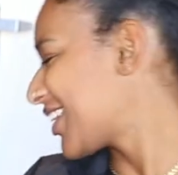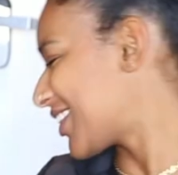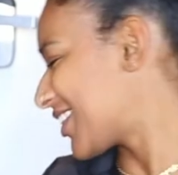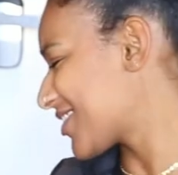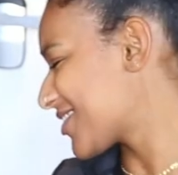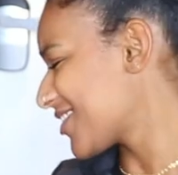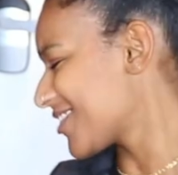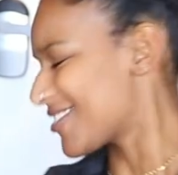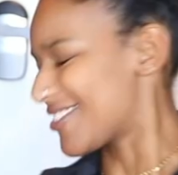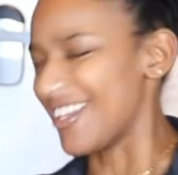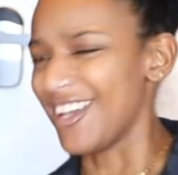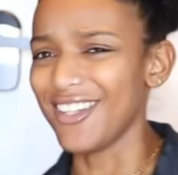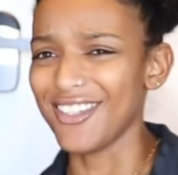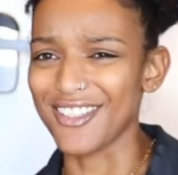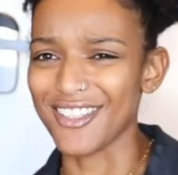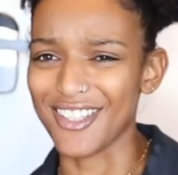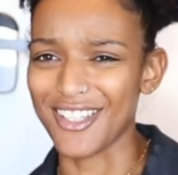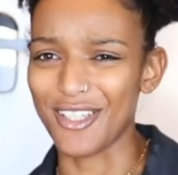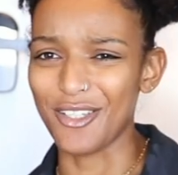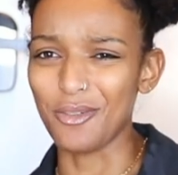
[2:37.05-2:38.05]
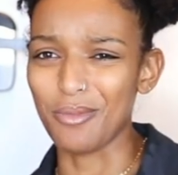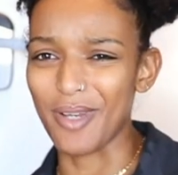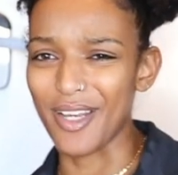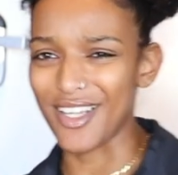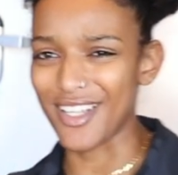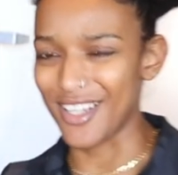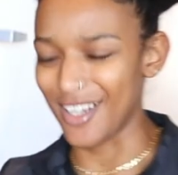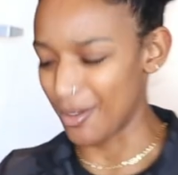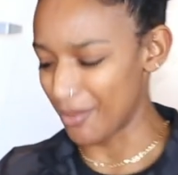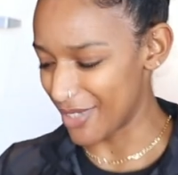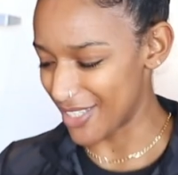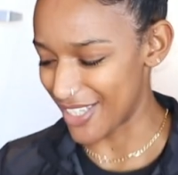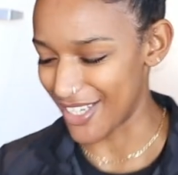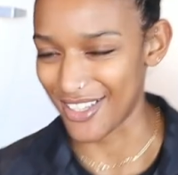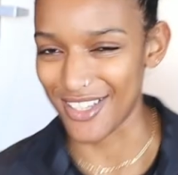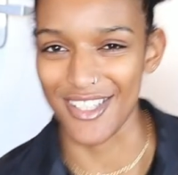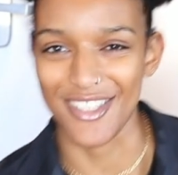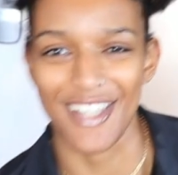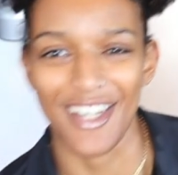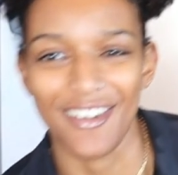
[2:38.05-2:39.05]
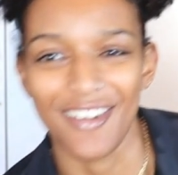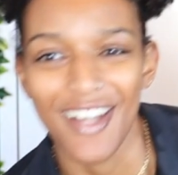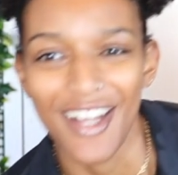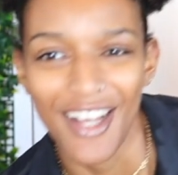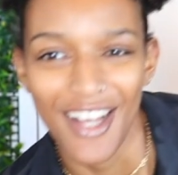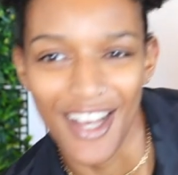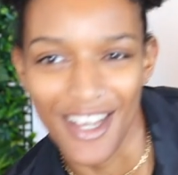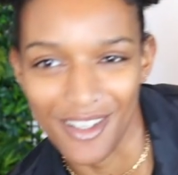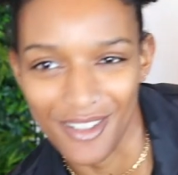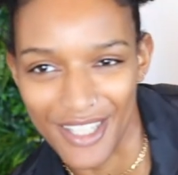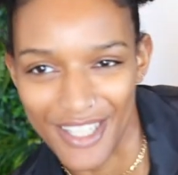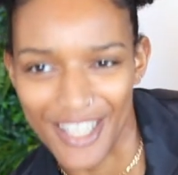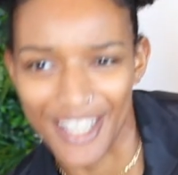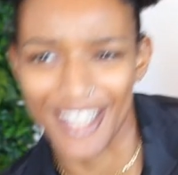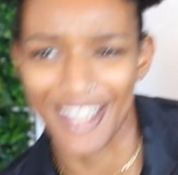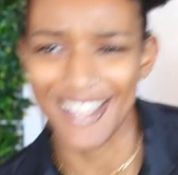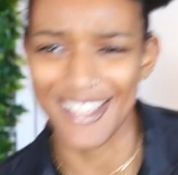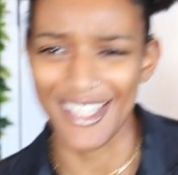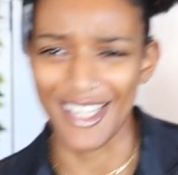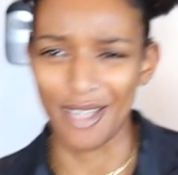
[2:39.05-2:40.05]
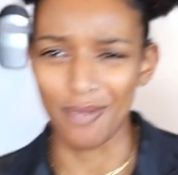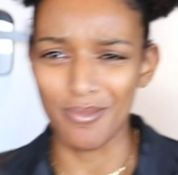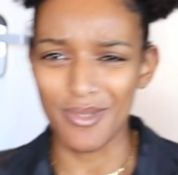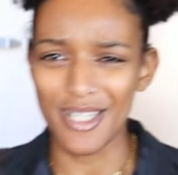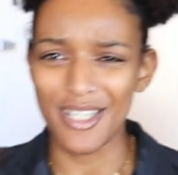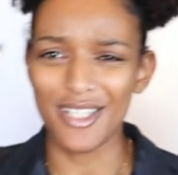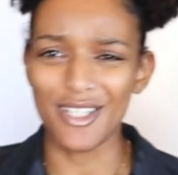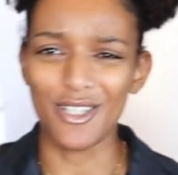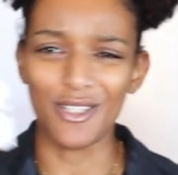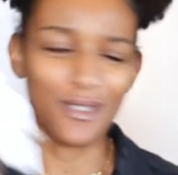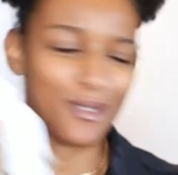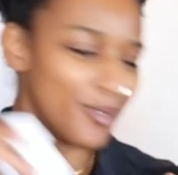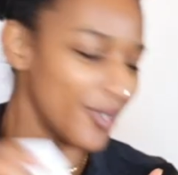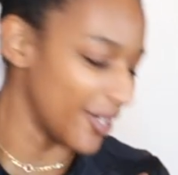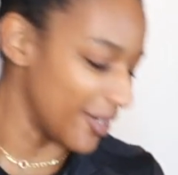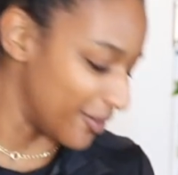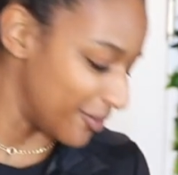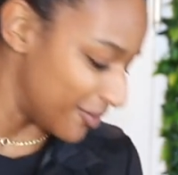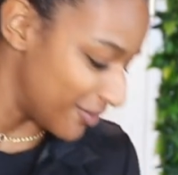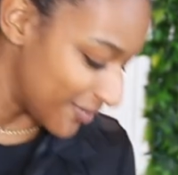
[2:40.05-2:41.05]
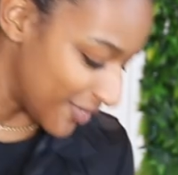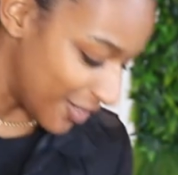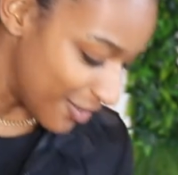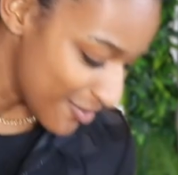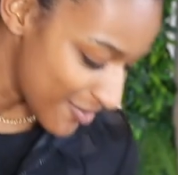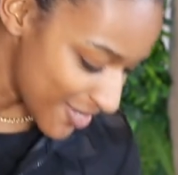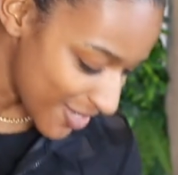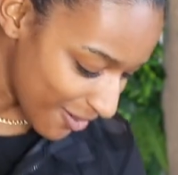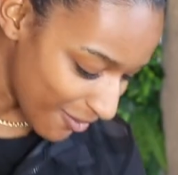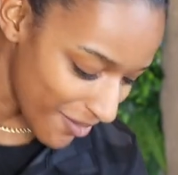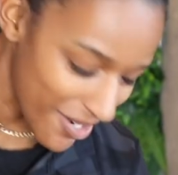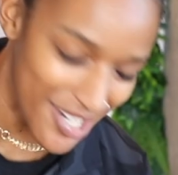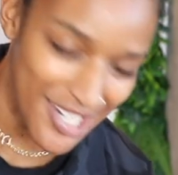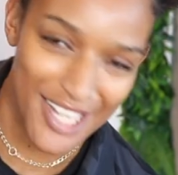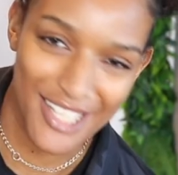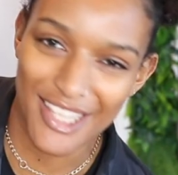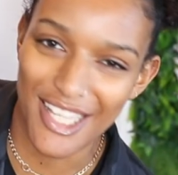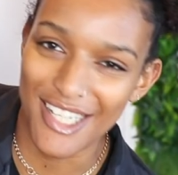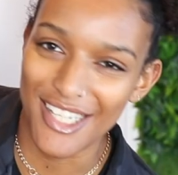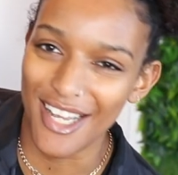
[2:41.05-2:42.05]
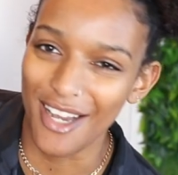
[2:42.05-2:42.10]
This does not look cute back here, I'm gonna take this out, I don't like it, and it's empty too, ew, no, so we're gonna take that